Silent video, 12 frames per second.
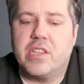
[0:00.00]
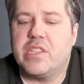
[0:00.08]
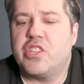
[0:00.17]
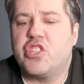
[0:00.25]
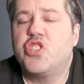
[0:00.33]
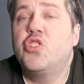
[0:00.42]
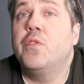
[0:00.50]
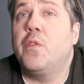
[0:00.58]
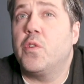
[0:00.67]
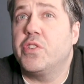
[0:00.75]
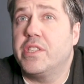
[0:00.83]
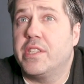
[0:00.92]
There's actually two
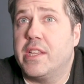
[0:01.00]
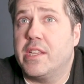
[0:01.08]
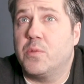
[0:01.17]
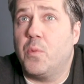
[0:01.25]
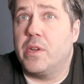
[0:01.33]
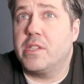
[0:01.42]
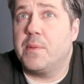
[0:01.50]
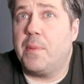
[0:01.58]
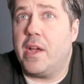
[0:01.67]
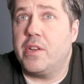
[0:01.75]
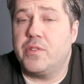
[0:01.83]
versions of this. One is the